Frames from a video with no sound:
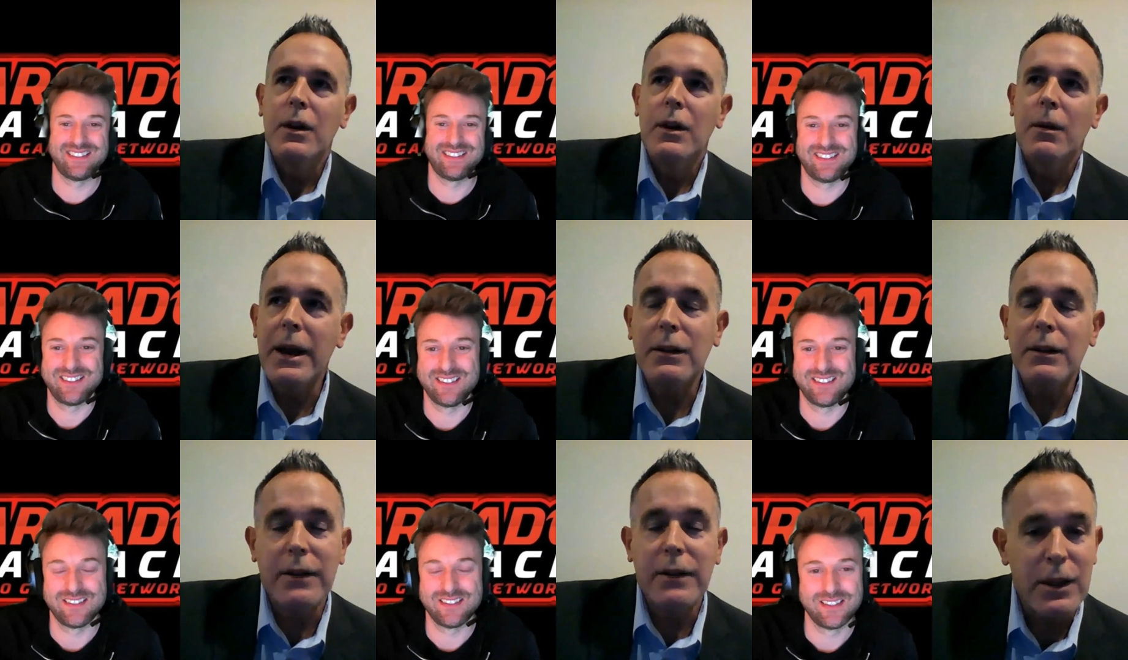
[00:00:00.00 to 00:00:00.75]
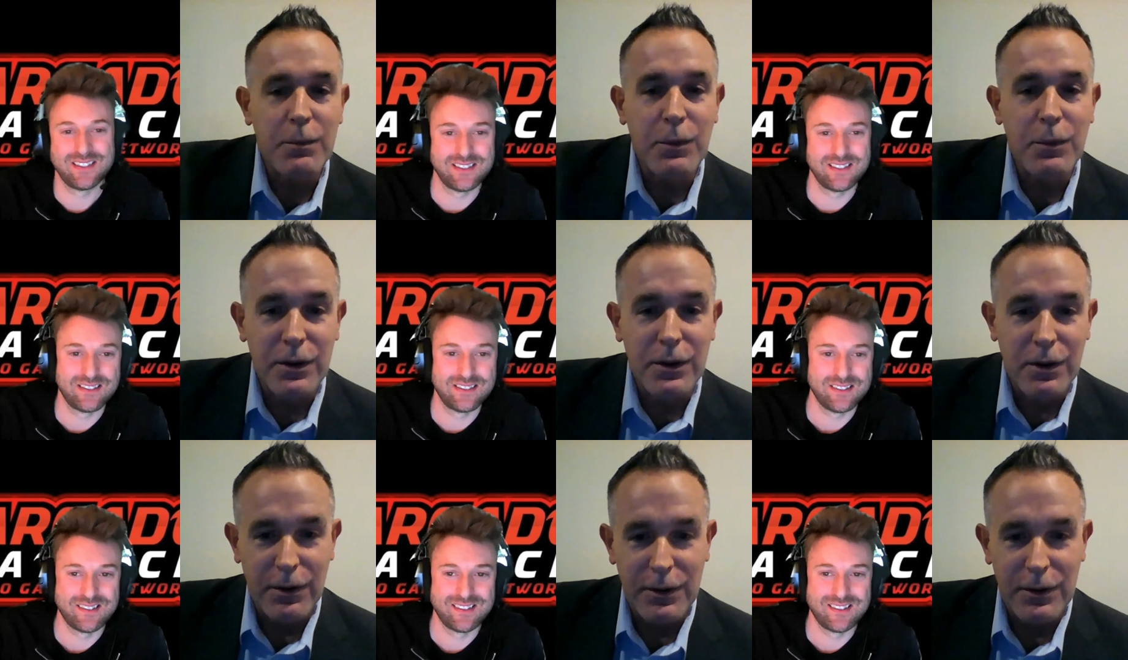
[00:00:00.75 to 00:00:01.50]
Speaker 1: Mike Latham would know this
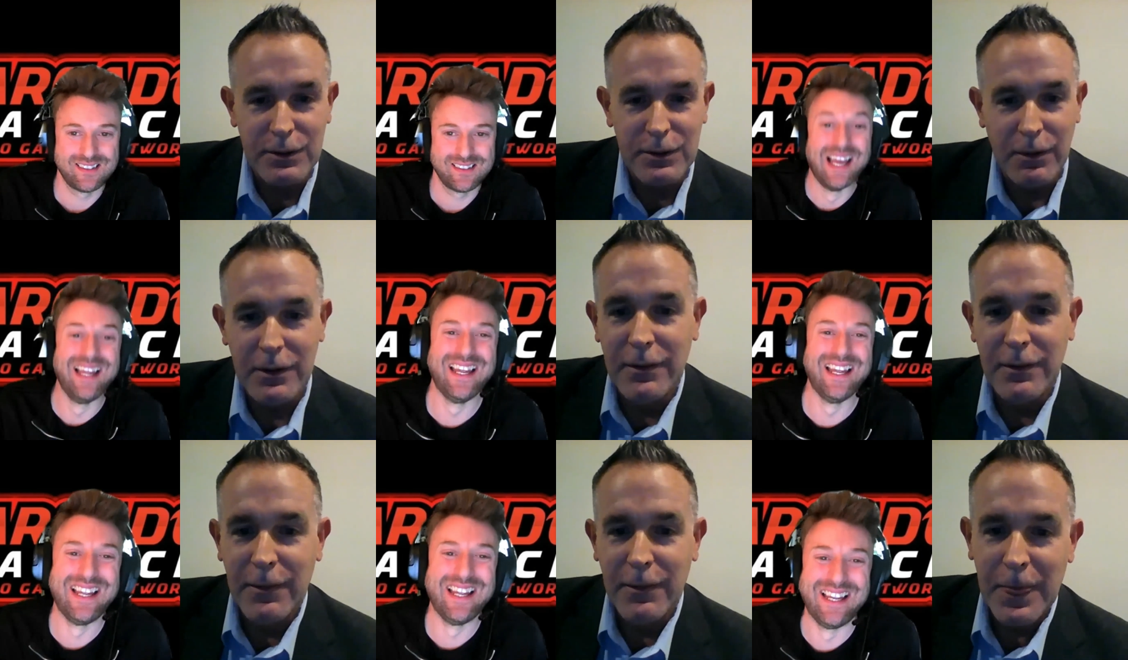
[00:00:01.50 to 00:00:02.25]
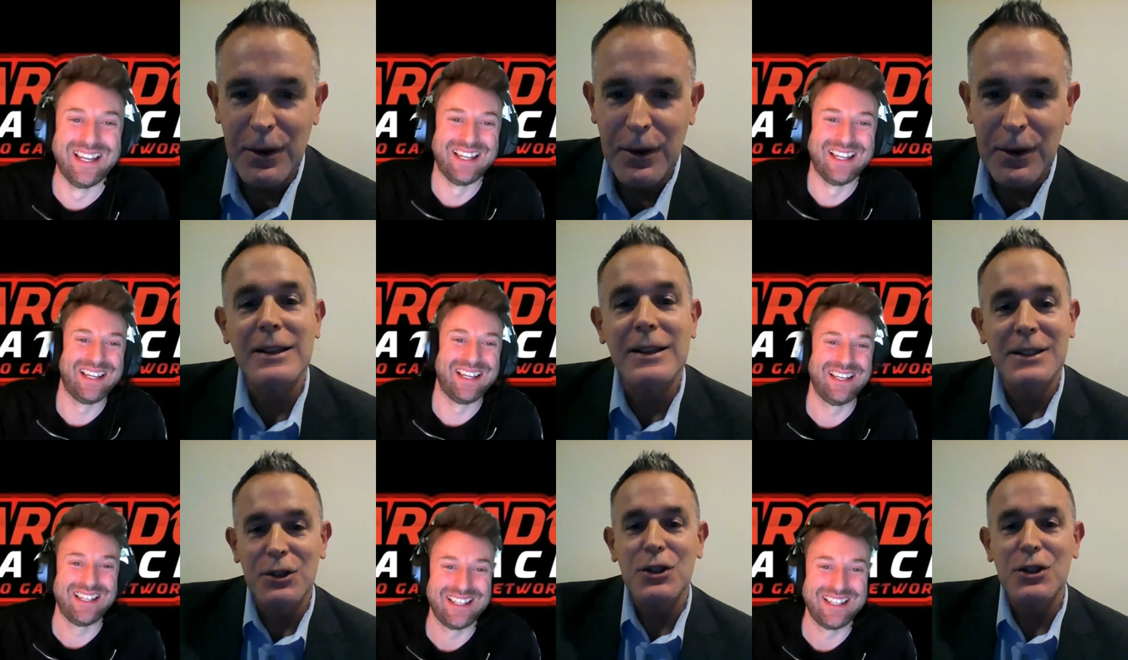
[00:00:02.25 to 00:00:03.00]
one. You could ask, you should
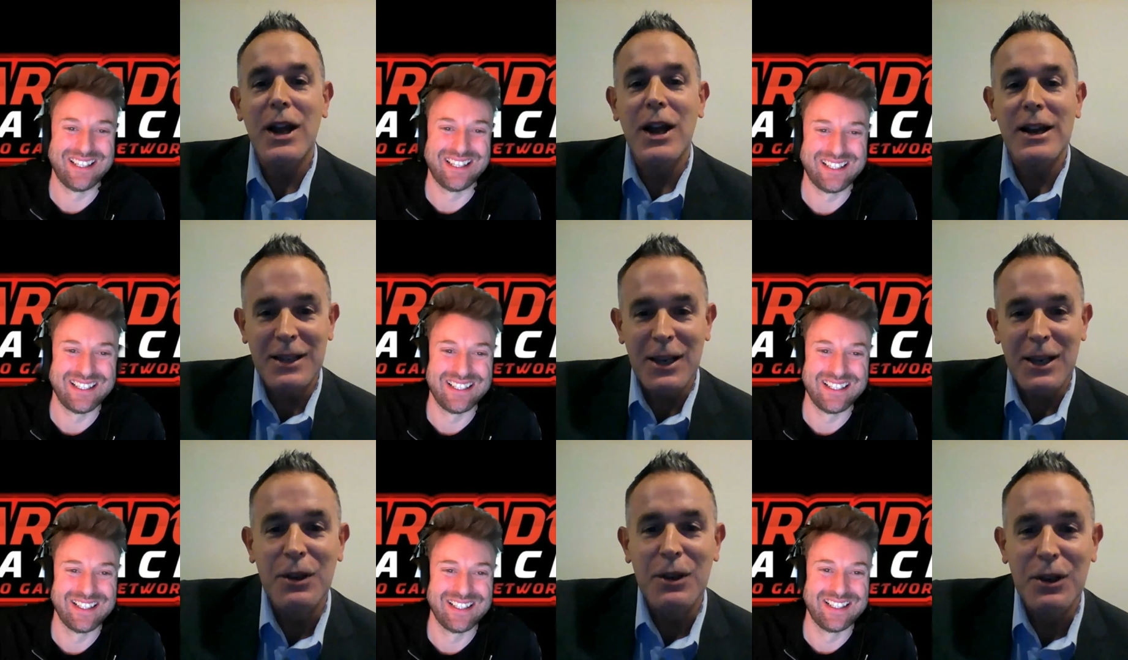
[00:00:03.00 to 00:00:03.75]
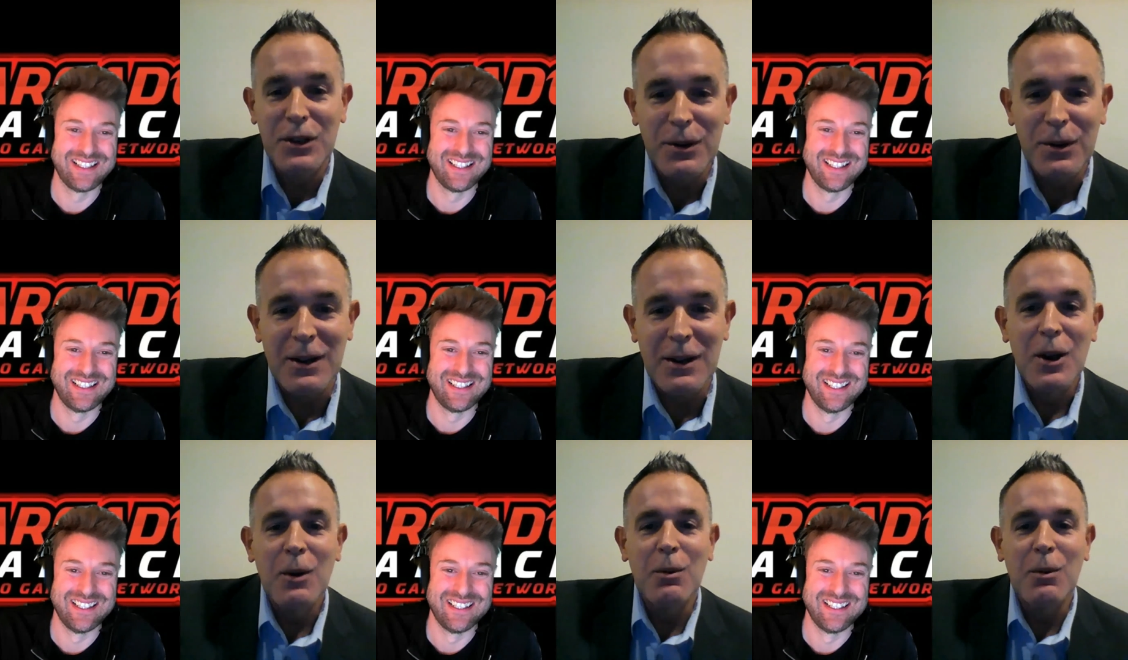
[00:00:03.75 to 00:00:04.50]
ask him when you do it. Say, what's
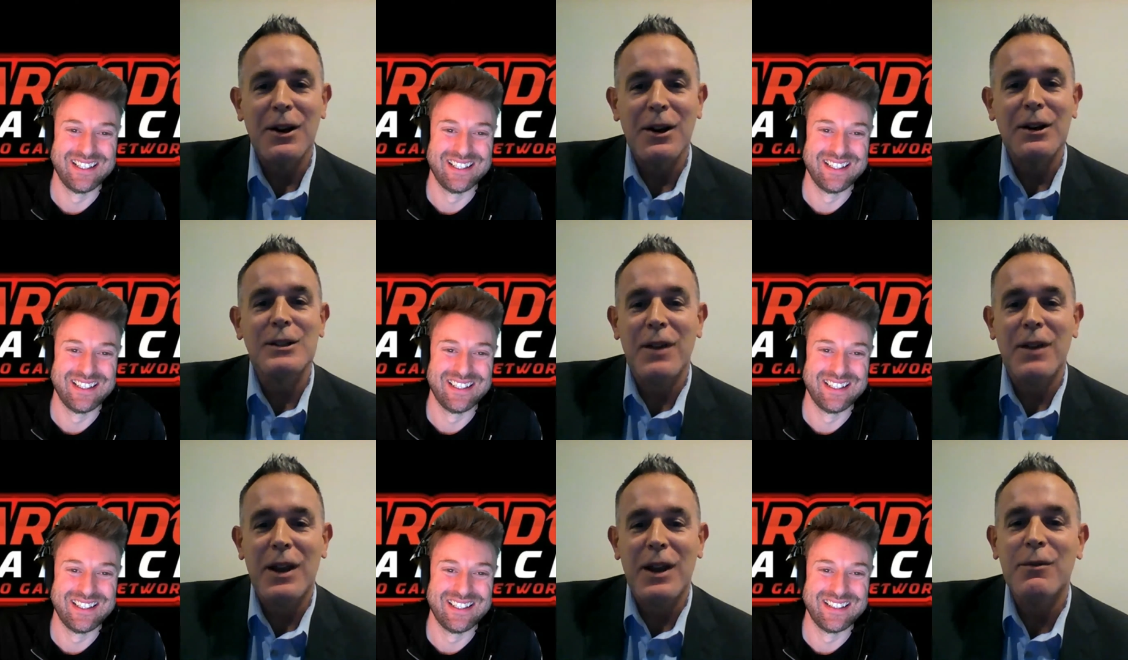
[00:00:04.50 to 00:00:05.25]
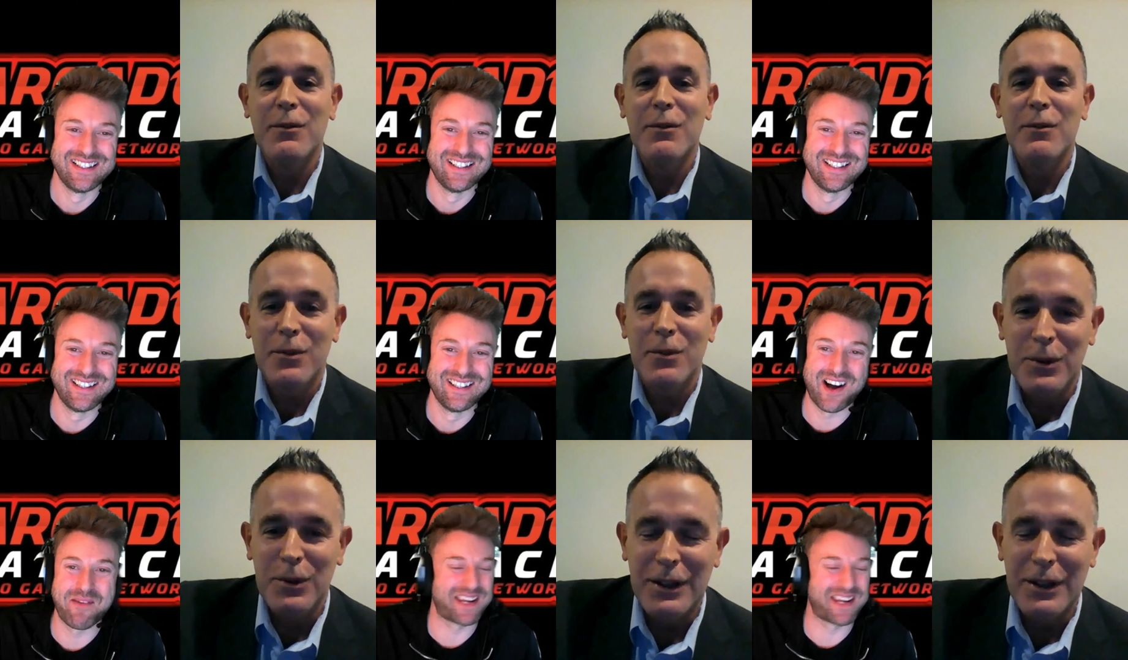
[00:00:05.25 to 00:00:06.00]
Erik's favorite food?
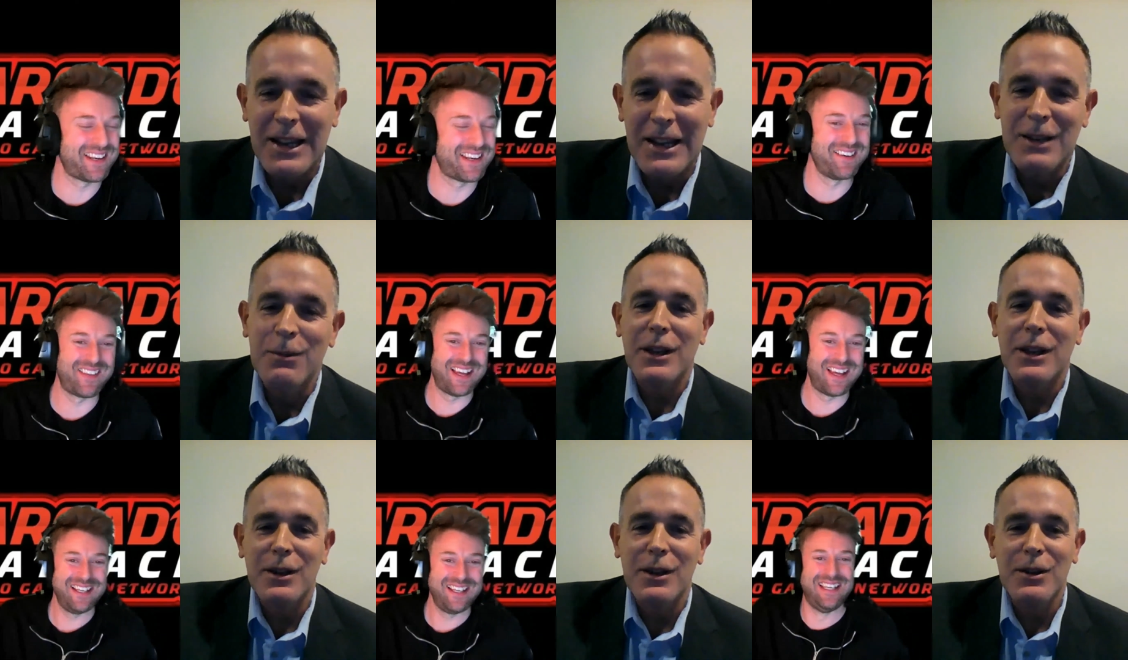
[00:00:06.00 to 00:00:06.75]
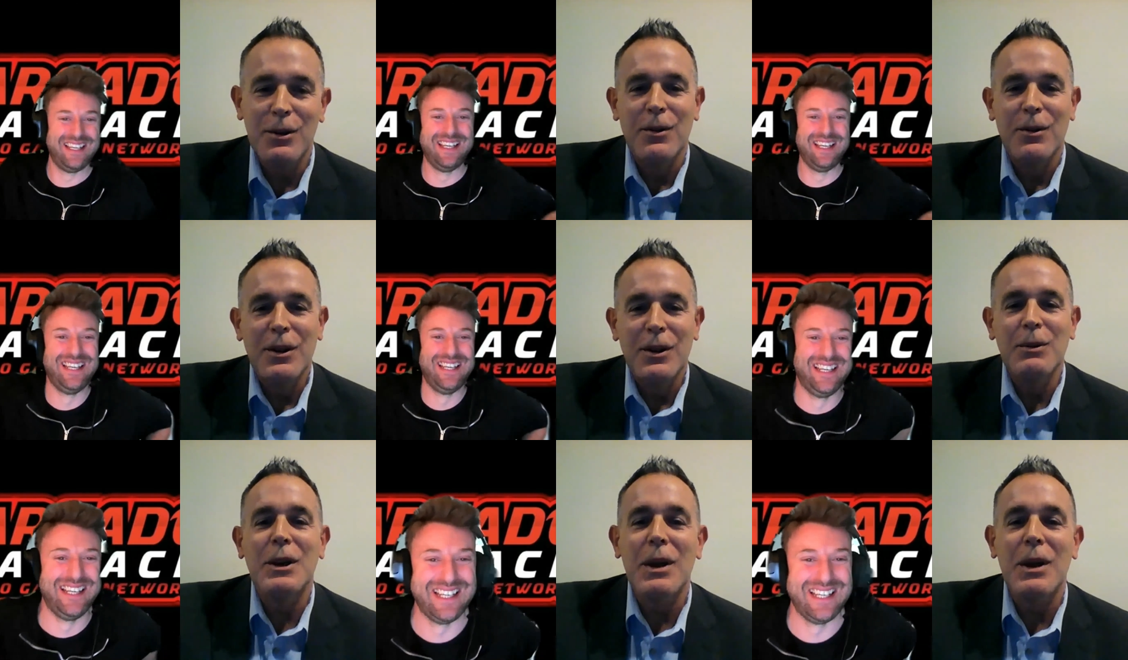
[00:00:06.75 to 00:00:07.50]
I'll and make a note of that.
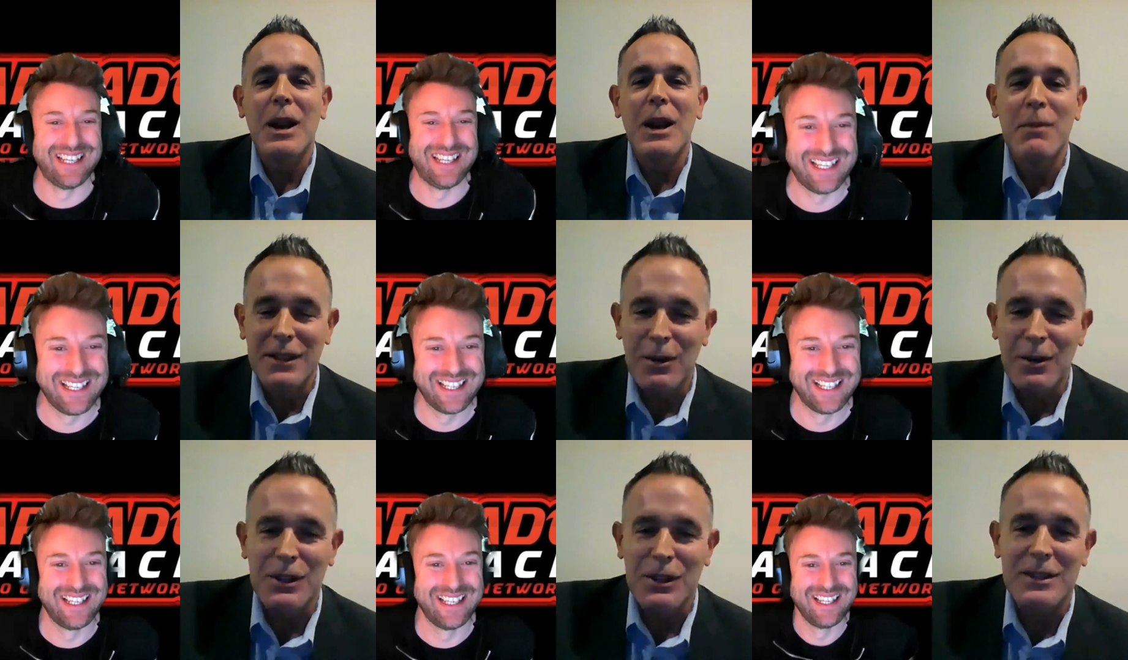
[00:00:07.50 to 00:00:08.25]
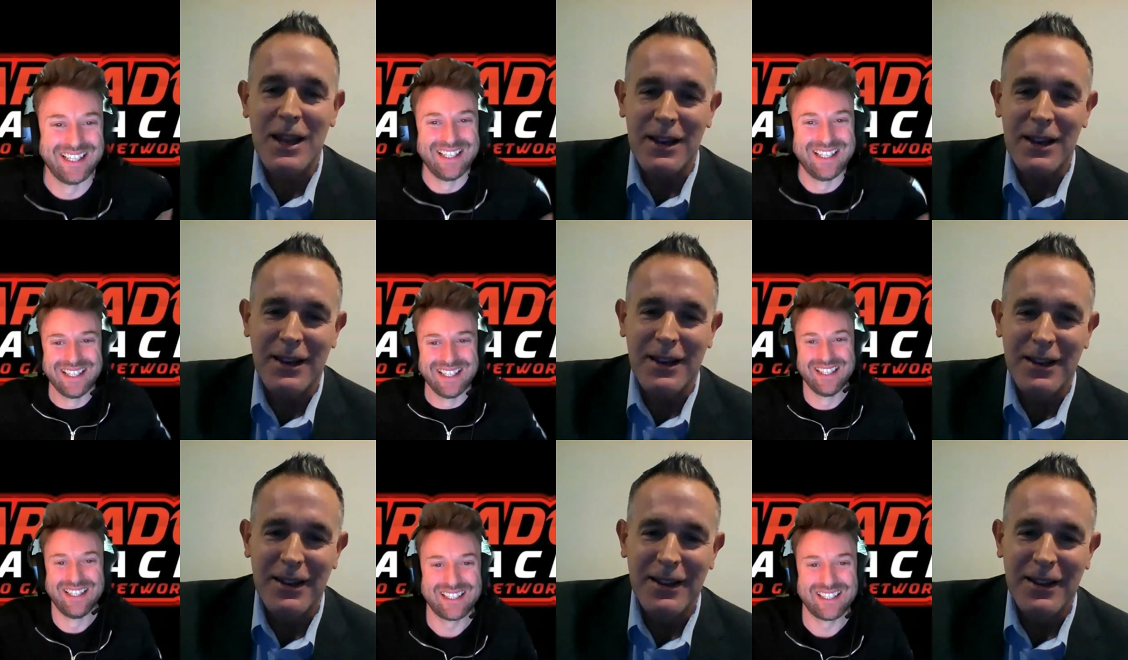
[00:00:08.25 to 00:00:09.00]
You, I'm going to tell you, which is steak.